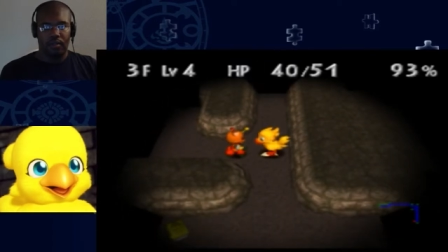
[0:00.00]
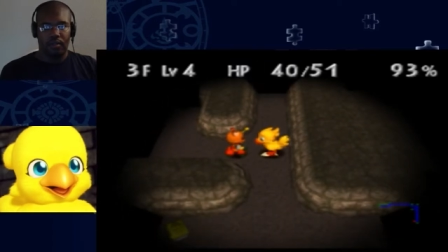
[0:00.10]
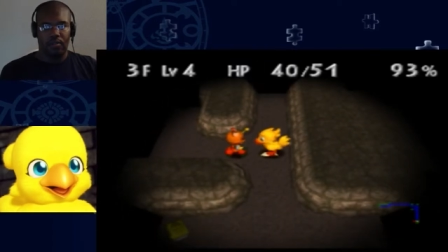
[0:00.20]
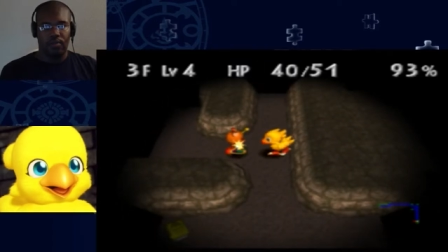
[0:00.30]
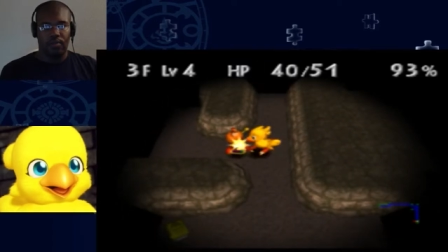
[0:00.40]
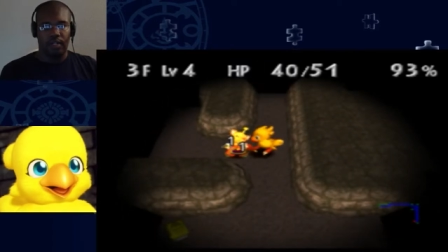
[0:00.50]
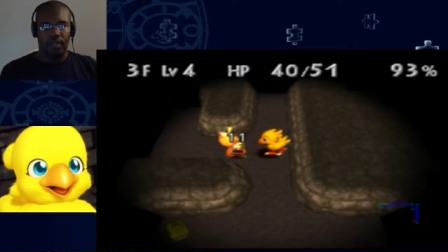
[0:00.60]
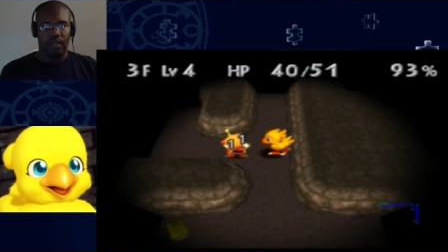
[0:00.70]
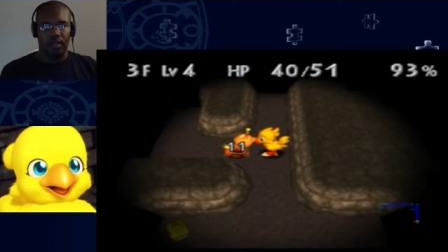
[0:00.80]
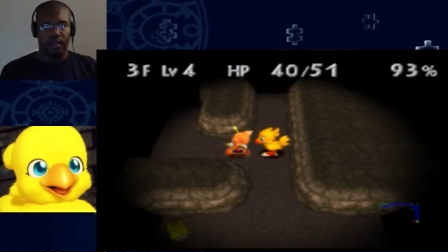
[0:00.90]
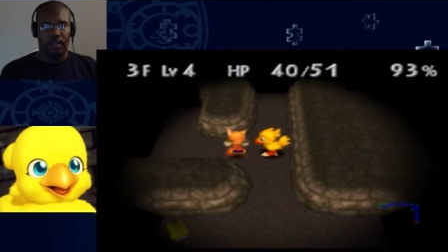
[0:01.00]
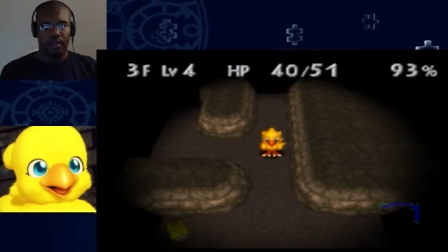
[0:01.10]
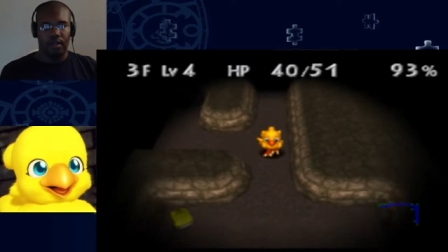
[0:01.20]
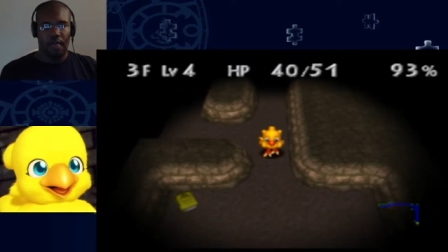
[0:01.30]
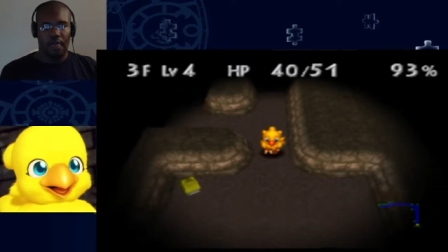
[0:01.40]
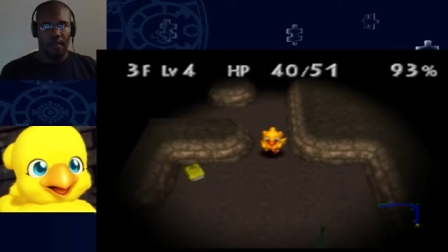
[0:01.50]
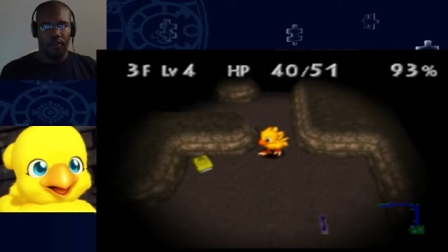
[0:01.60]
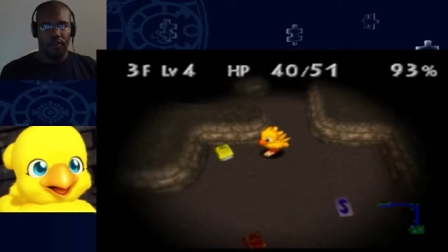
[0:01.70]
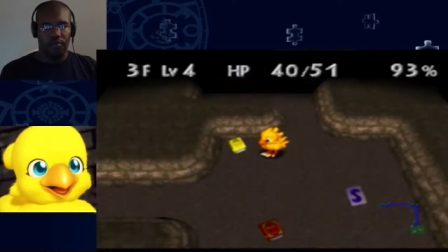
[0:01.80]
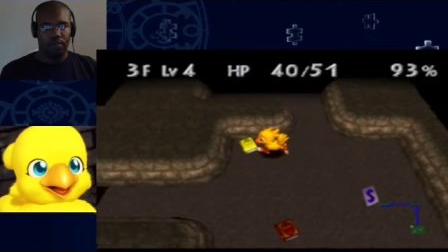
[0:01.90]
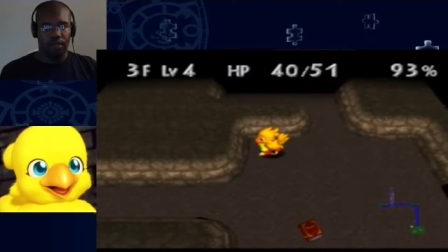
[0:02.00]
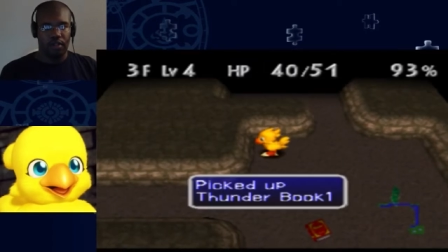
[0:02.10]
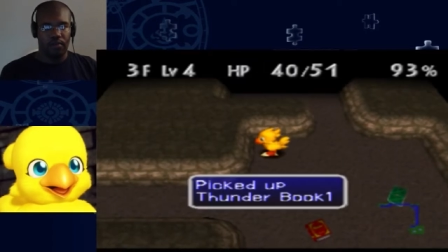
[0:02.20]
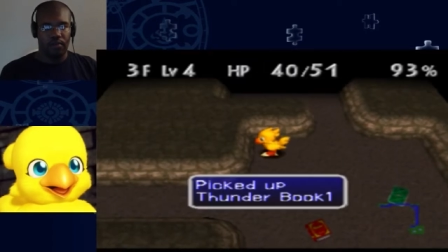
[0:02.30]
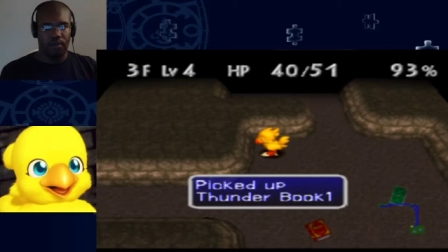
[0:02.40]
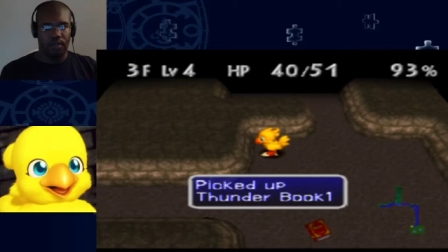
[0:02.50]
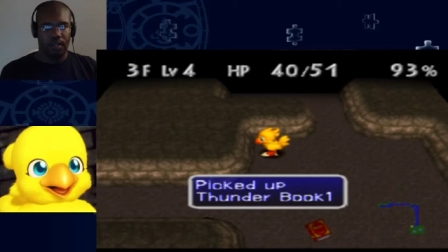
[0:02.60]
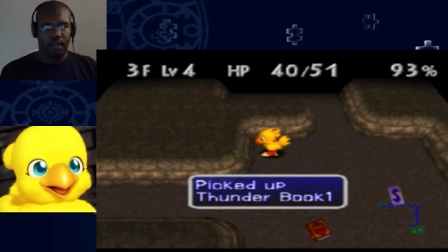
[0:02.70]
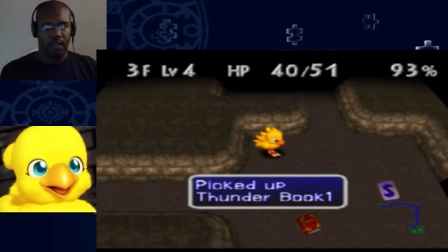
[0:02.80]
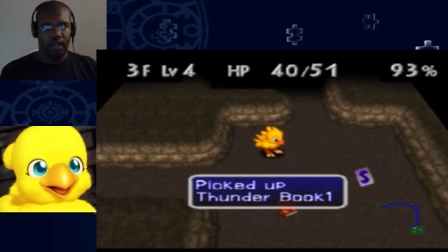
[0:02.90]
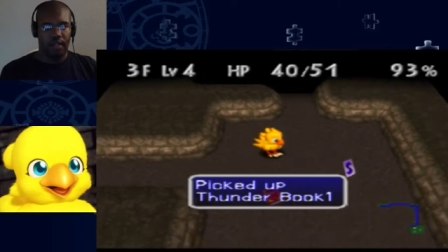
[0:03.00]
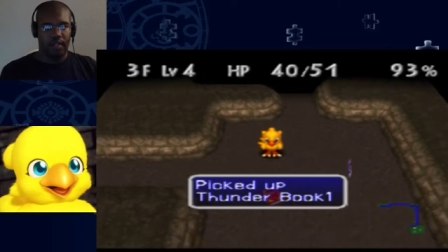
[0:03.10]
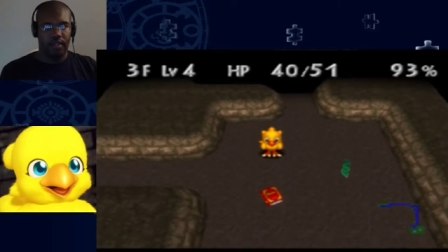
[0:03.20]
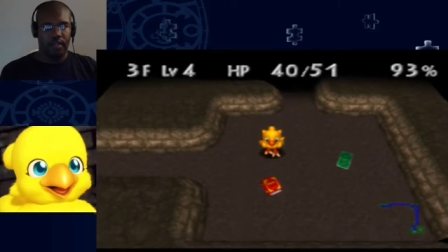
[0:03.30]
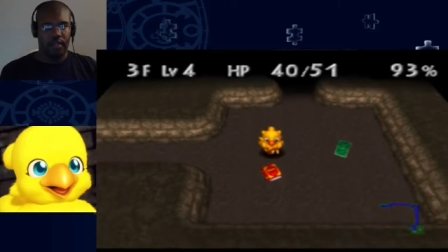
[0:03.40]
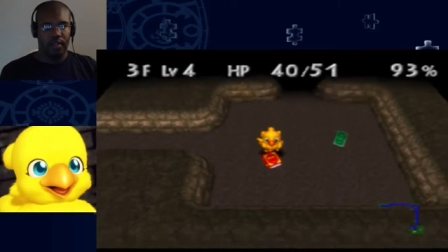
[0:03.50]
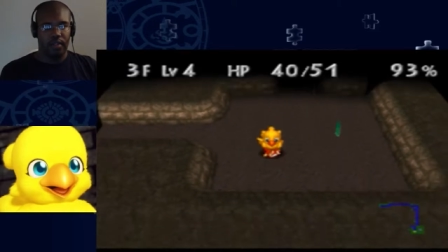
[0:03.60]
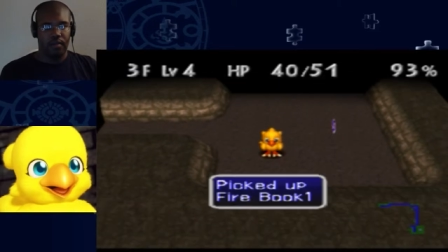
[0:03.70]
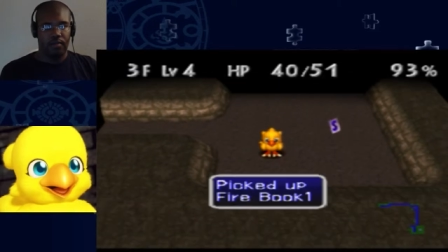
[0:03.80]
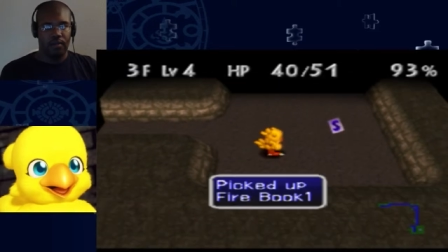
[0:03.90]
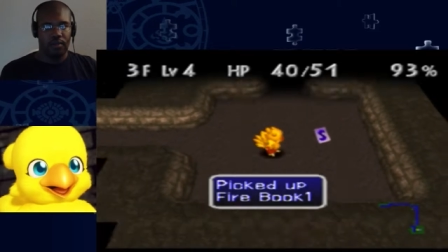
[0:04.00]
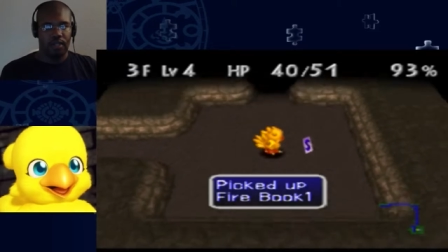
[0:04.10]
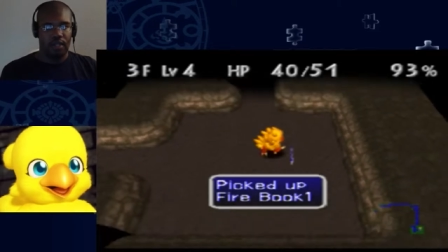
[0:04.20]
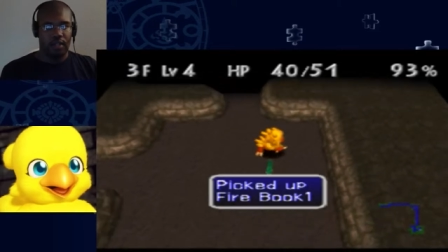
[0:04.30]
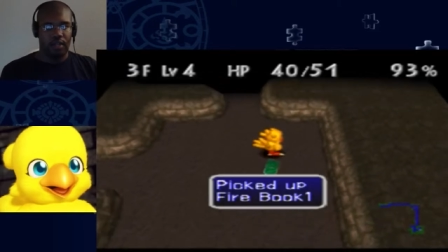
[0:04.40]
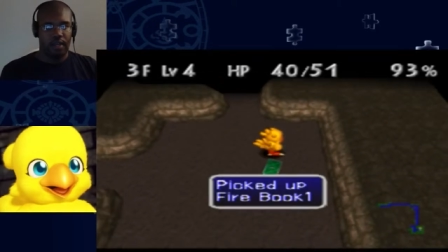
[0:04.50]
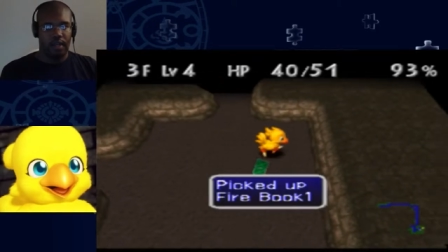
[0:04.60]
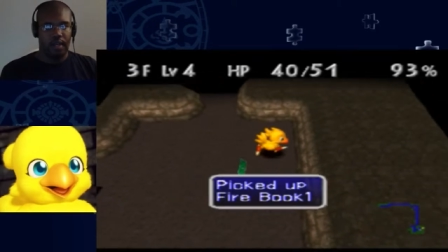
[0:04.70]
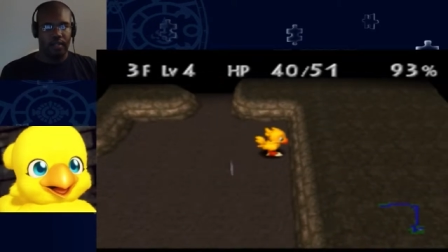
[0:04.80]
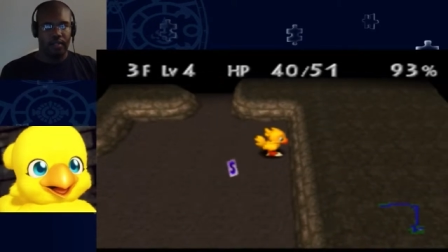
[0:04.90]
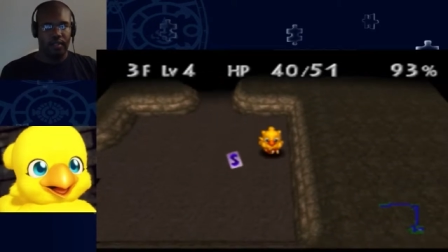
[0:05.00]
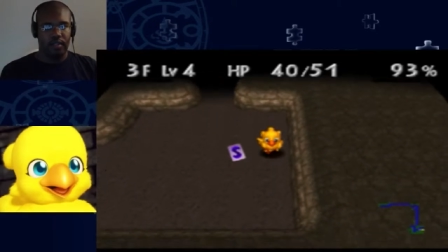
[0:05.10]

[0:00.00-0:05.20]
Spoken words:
Alrighty then. Thunder book. We'll take that. We'll take that.